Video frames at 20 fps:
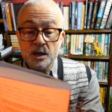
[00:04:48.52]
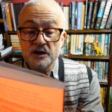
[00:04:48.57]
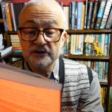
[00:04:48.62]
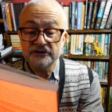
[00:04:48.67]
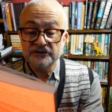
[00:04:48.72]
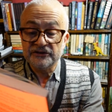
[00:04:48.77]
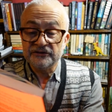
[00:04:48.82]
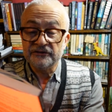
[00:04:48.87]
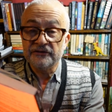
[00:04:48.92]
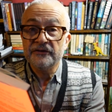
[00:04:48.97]

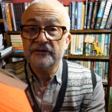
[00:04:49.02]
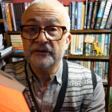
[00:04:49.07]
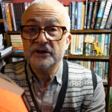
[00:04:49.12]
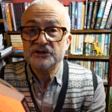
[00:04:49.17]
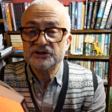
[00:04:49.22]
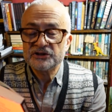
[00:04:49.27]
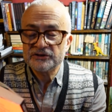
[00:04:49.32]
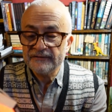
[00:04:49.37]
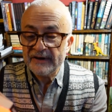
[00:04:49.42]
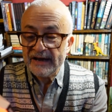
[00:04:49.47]

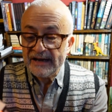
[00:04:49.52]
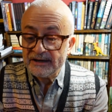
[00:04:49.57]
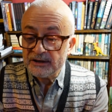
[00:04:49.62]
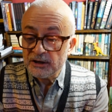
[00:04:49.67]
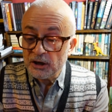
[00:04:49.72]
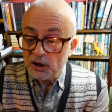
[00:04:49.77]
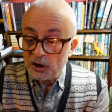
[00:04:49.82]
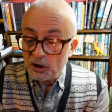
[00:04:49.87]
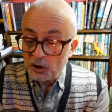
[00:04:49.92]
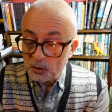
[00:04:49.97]
Sven
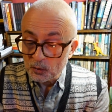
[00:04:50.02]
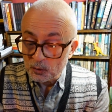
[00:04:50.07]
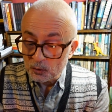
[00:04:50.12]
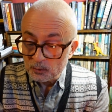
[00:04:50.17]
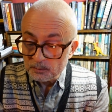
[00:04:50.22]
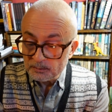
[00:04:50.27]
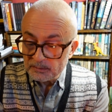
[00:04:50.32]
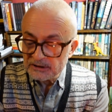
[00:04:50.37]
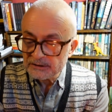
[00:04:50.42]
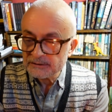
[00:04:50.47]

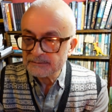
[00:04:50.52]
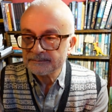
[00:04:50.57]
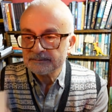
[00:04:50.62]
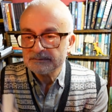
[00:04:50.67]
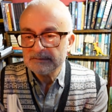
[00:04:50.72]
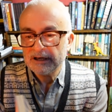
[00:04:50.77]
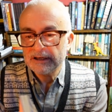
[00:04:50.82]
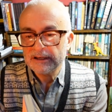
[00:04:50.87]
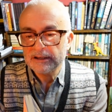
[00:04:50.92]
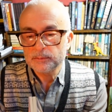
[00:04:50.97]
Holm,
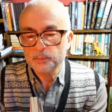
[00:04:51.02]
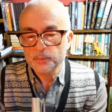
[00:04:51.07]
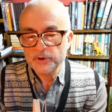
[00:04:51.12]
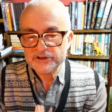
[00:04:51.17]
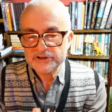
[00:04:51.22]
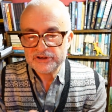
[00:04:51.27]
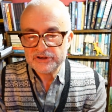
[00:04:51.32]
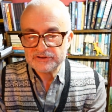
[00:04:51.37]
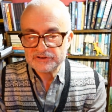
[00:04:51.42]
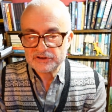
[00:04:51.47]
um,
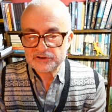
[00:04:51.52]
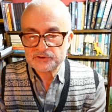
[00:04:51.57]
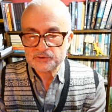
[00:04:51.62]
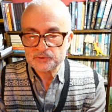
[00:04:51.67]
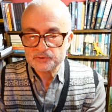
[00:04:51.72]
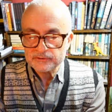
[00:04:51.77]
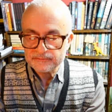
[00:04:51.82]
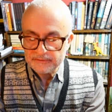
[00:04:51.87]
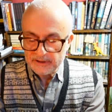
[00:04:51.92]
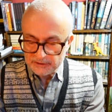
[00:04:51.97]
which is a
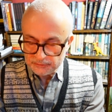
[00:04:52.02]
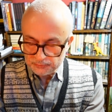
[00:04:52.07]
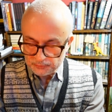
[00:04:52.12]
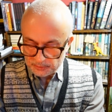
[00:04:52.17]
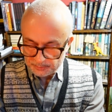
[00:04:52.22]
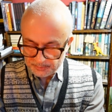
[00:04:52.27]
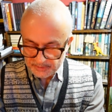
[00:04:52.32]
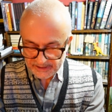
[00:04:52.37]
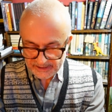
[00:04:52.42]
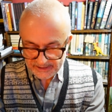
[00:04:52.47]
sort of
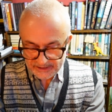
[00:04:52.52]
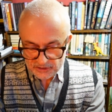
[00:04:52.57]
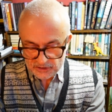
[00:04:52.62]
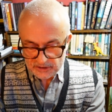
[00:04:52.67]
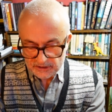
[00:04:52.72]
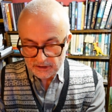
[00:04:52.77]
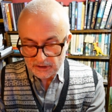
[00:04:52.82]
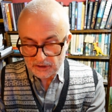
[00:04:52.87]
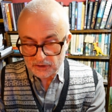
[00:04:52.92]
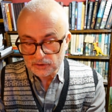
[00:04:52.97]
100
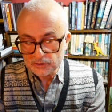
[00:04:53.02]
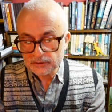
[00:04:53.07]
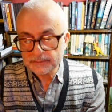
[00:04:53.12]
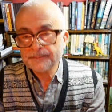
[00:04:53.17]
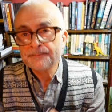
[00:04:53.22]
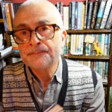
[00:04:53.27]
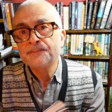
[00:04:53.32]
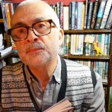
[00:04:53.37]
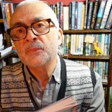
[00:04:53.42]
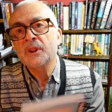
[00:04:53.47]
page long
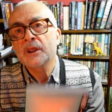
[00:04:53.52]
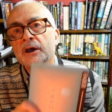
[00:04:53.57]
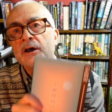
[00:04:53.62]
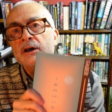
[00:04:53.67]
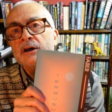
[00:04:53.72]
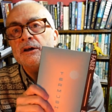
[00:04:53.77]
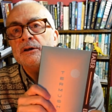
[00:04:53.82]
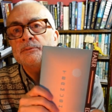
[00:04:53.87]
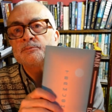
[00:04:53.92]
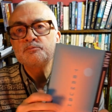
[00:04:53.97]

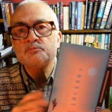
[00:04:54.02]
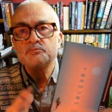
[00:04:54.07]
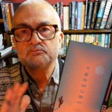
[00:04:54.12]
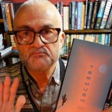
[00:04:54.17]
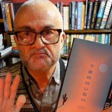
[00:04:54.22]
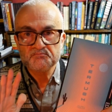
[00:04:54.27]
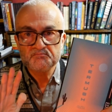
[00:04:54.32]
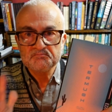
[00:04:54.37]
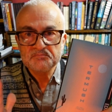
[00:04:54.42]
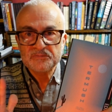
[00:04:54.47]
uh,
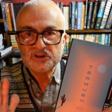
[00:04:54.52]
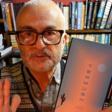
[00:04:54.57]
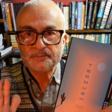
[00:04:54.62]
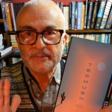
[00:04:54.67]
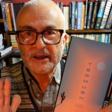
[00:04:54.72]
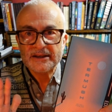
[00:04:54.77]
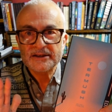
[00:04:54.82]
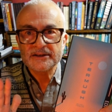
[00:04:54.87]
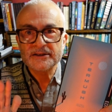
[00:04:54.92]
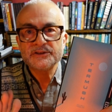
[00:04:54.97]

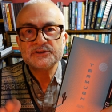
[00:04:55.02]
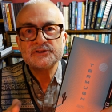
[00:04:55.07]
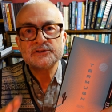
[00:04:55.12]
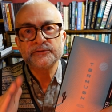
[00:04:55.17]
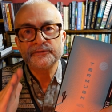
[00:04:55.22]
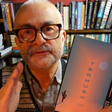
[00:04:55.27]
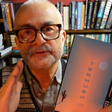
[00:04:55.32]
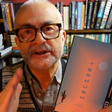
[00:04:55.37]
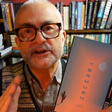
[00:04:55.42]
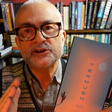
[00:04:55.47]

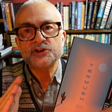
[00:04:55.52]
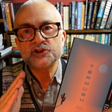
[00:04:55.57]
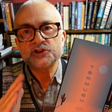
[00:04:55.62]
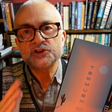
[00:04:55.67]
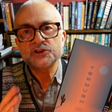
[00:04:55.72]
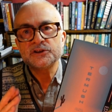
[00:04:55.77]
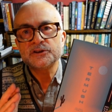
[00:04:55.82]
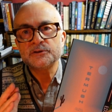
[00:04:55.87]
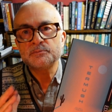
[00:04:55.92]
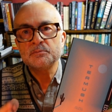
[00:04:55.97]
speculative
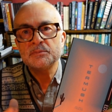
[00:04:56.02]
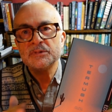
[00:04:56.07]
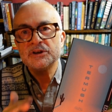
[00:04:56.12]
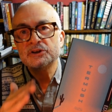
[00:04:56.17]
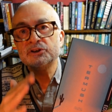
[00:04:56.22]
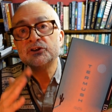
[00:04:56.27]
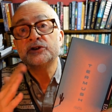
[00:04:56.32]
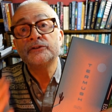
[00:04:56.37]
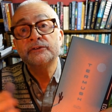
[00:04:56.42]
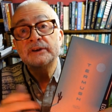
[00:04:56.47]
fiction
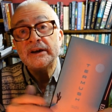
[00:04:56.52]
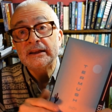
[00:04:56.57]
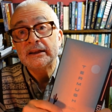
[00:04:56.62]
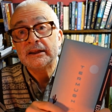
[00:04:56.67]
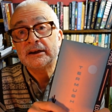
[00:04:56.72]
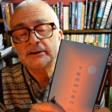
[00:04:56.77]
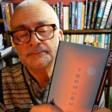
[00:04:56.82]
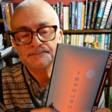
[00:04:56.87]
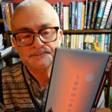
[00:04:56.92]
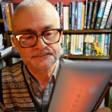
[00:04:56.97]

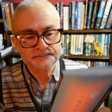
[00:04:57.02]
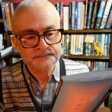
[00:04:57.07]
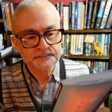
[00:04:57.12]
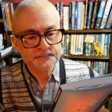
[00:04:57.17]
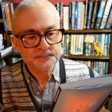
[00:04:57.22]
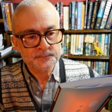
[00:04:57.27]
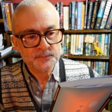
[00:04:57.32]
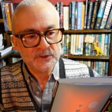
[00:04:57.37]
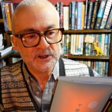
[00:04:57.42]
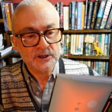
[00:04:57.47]
novella.
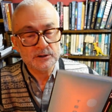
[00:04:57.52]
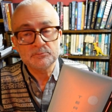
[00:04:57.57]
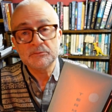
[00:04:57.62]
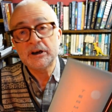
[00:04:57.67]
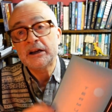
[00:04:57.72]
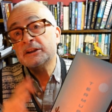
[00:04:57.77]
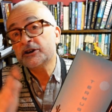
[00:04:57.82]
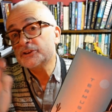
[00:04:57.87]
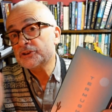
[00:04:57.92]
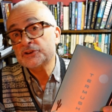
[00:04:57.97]
Um,
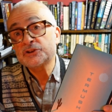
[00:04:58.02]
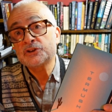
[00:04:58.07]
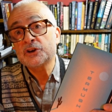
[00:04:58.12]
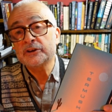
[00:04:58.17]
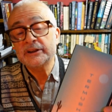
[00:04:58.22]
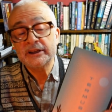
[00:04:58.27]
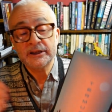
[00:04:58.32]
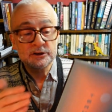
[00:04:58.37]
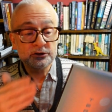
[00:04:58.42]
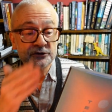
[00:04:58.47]
and I just
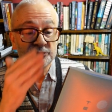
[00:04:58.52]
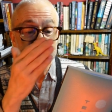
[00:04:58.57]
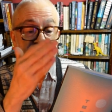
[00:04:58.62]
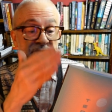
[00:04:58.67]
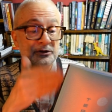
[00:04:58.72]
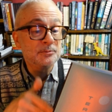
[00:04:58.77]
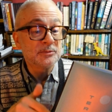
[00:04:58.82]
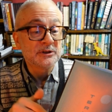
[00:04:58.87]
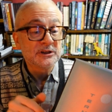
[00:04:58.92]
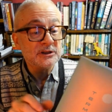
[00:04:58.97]
got it because
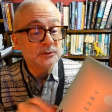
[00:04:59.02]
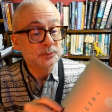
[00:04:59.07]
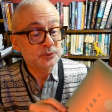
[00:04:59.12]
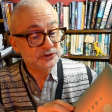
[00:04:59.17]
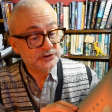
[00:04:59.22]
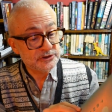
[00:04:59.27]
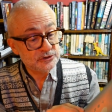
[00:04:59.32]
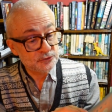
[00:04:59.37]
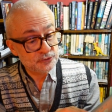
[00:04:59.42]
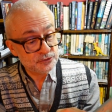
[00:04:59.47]
the blurb
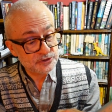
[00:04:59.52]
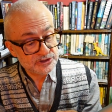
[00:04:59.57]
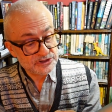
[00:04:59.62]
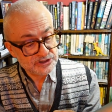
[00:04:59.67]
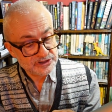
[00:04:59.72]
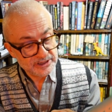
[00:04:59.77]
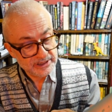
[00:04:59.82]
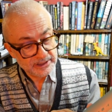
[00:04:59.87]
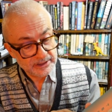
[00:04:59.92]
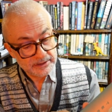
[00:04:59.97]
was
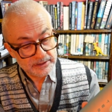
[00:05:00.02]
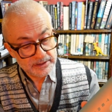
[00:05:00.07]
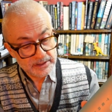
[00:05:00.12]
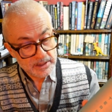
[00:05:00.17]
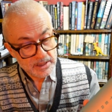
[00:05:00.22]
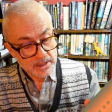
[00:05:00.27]
interesting.